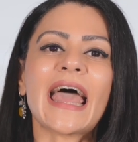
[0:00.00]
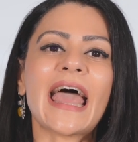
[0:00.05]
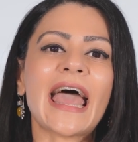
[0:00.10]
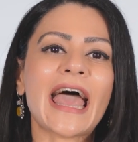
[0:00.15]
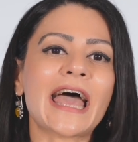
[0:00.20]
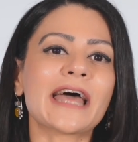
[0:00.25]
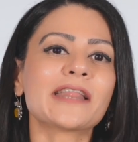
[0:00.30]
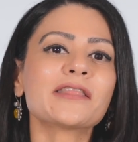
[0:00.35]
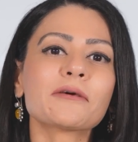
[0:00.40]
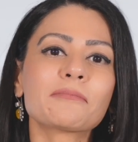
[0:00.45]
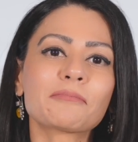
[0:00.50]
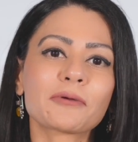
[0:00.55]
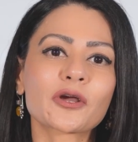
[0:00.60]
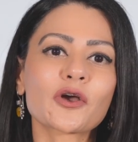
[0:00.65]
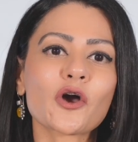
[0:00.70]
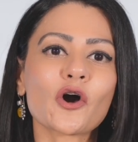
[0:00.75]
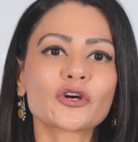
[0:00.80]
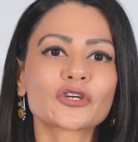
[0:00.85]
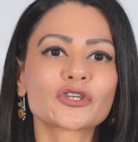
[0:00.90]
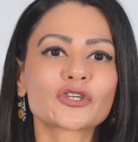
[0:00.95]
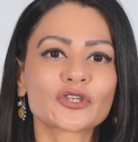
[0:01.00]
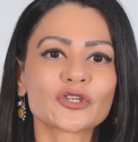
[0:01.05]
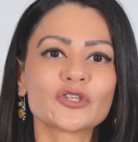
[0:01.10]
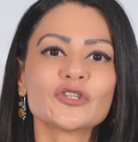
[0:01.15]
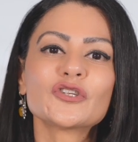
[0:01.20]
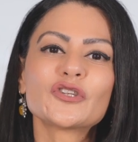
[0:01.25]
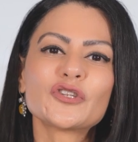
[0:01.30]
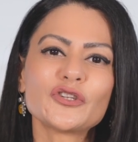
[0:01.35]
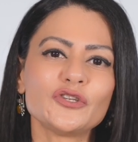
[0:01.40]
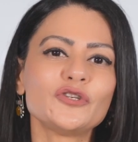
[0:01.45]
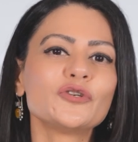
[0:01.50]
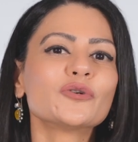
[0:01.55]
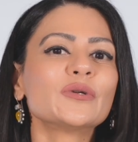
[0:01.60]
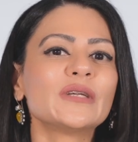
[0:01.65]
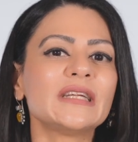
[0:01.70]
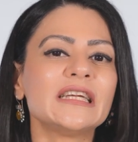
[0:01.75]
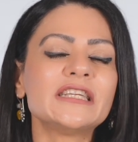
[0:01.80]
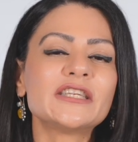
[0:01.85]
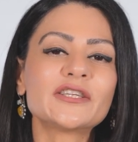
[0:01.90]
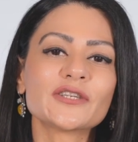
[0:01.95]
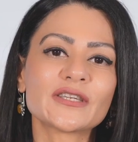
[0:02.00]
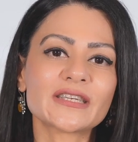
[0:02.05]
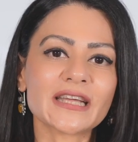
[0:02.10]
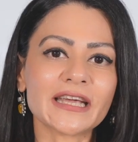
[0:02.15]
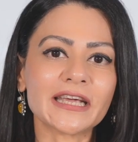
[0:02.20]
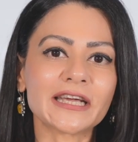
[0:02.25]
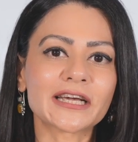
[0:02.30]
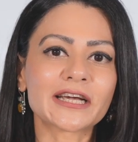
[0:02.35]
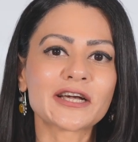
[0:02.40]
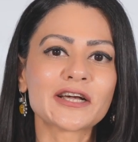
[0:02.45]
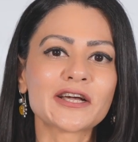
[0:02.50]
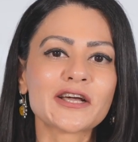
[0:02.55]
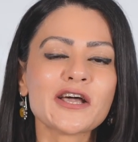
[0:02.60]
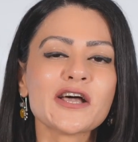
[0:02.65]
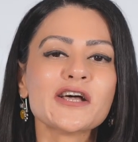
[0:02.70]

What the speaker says: and the precautions you need to take.